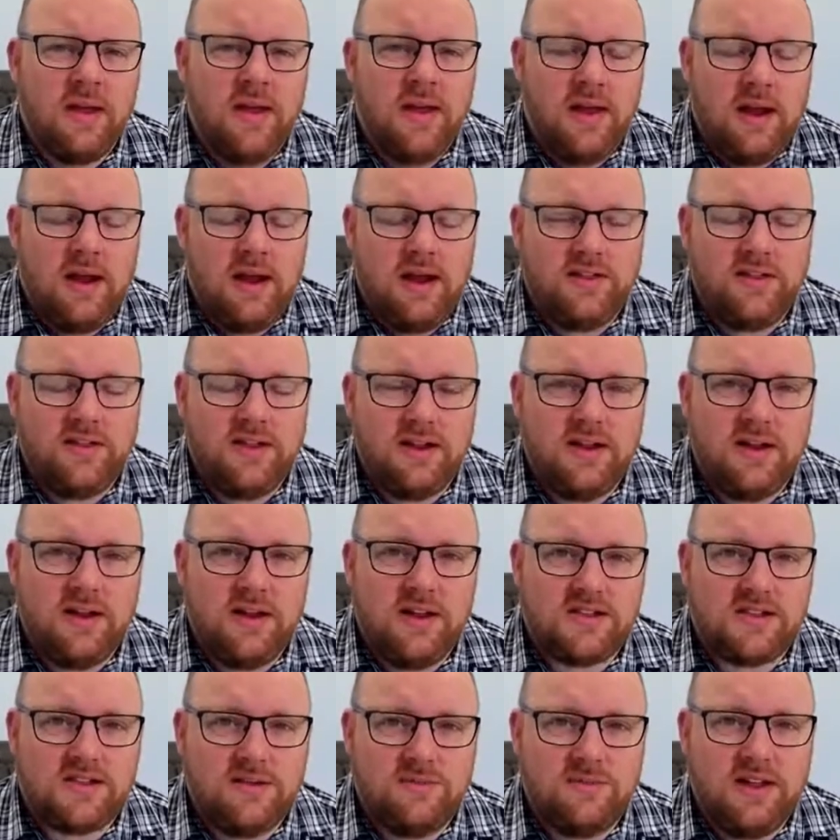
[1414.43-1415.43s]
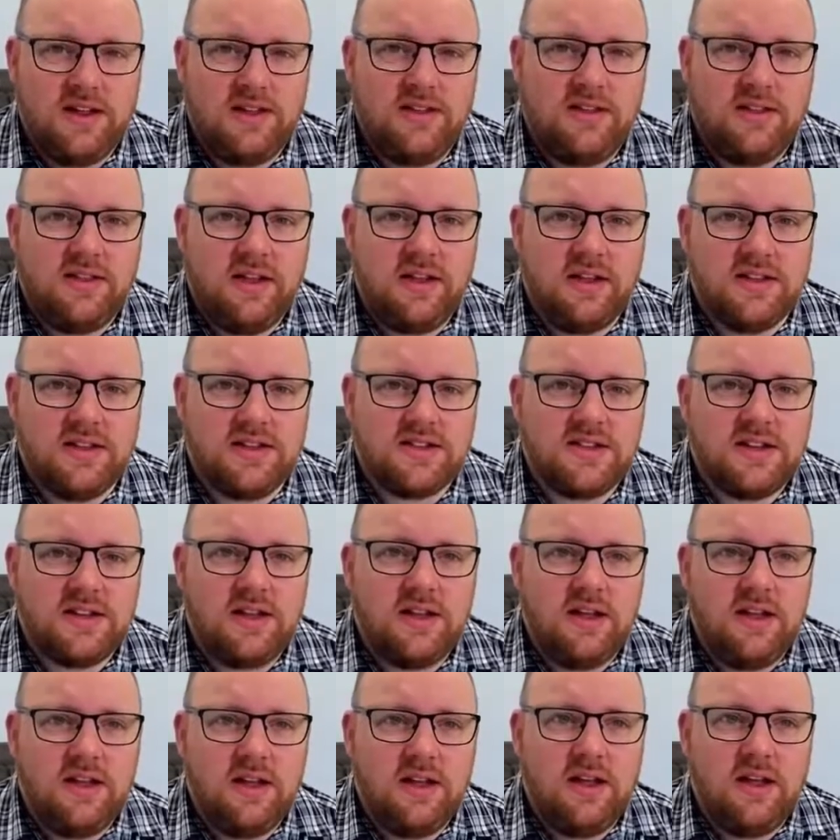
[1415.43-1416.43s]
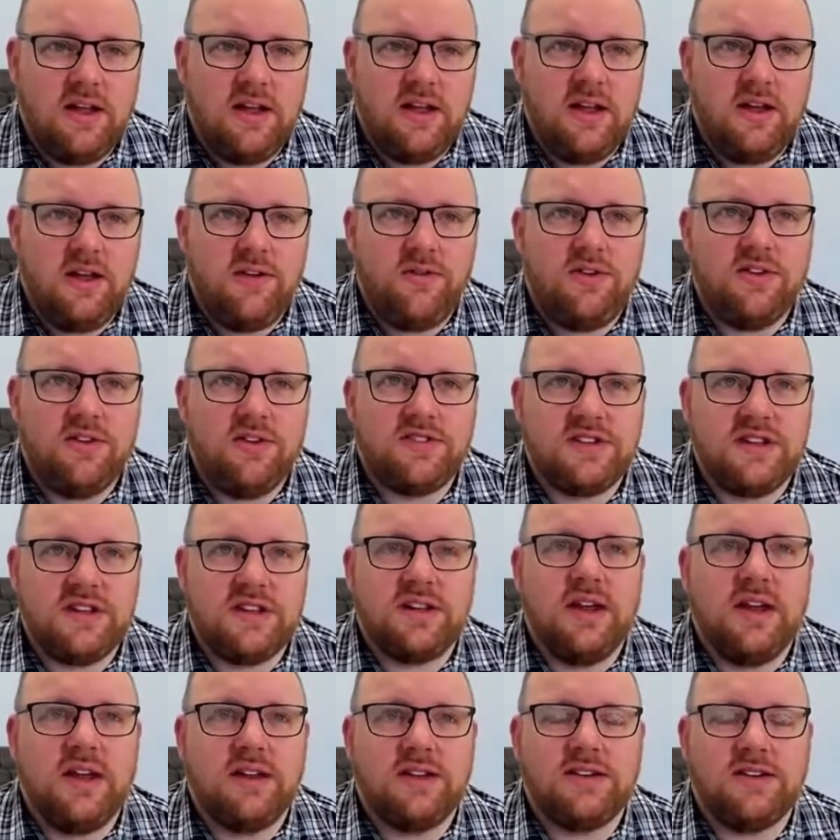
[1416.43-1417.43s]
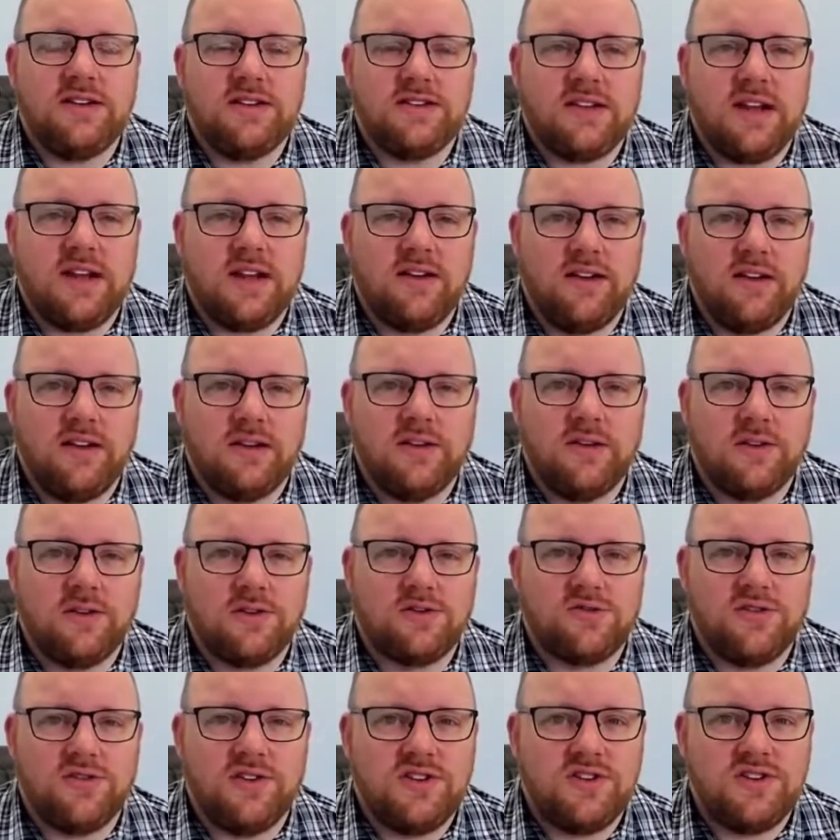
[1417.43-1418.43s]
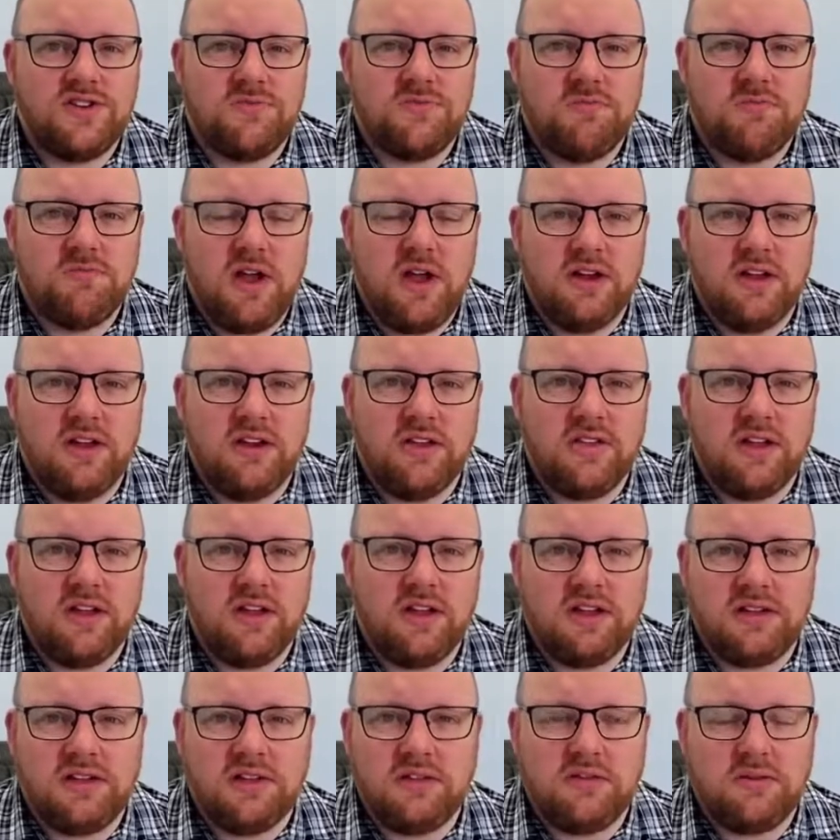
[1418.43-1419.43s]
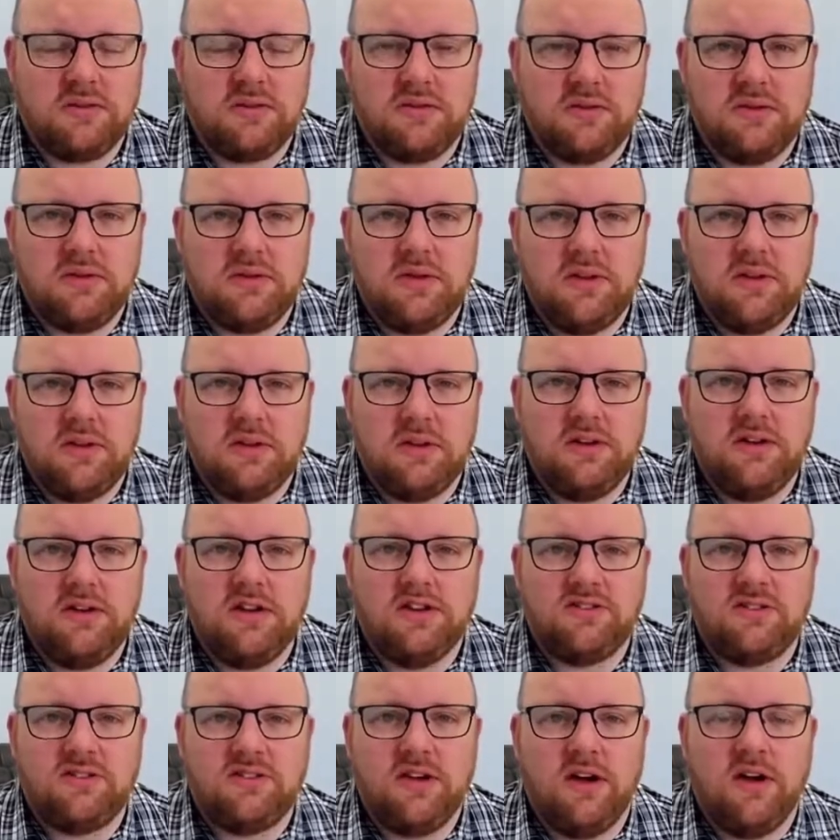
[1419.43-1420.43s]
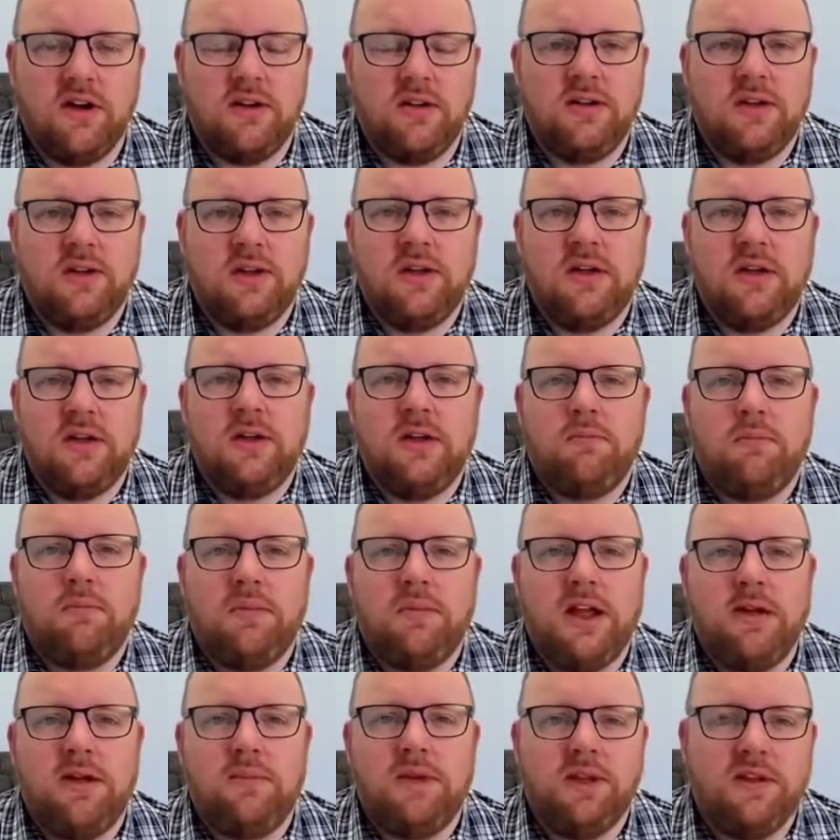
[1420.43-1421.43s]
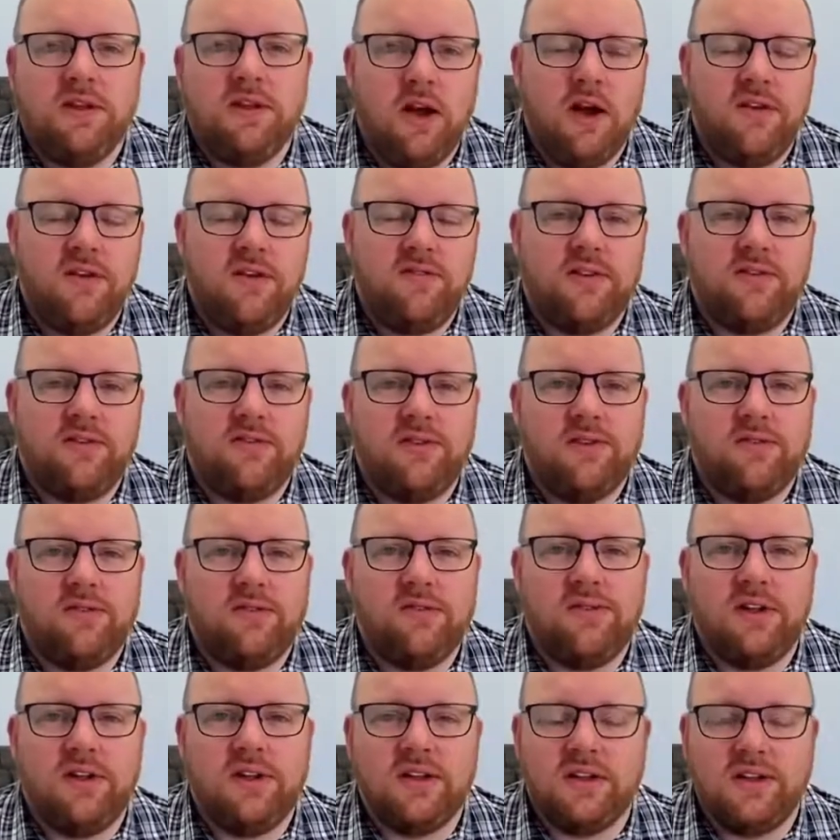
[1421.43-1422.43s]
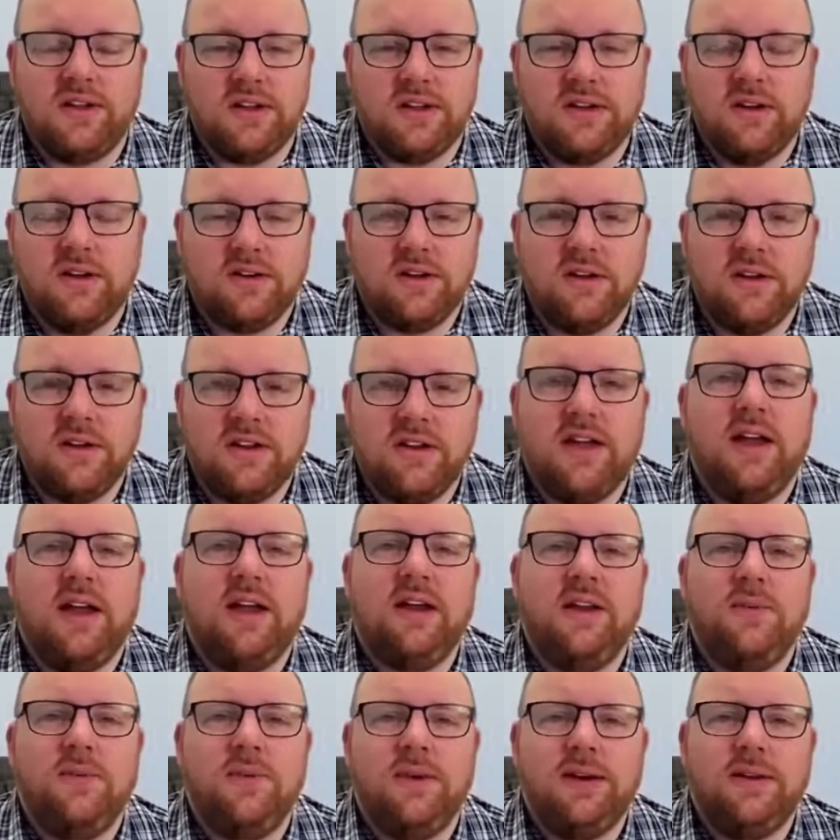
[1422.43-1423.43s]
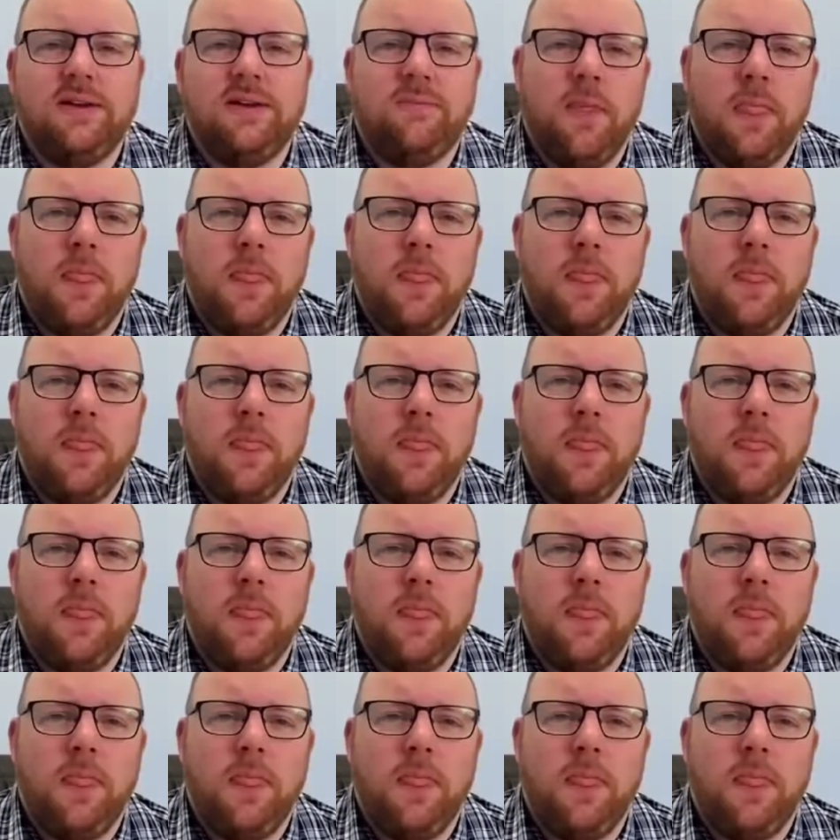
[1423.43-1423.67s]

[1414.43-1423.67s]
I think that's the main thing is if you stick your head in the sand like an ostrich and you think, and you start blaming COVID for everything, you're not going to get anywhere.